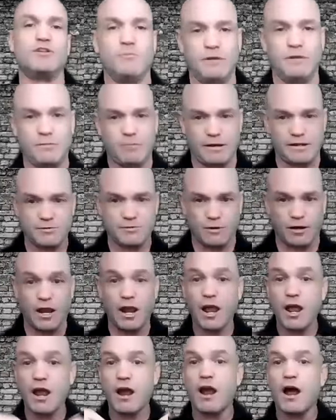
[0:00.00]
you'd be the best one.
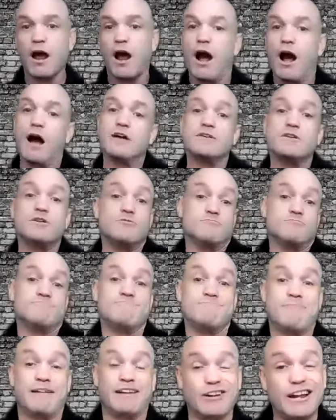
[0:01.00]

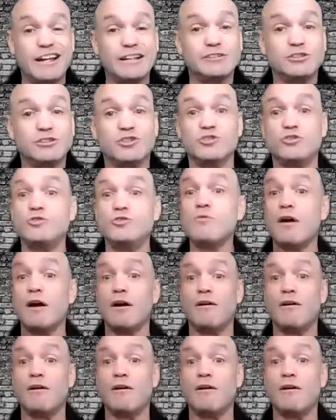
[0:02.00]
Better yet, do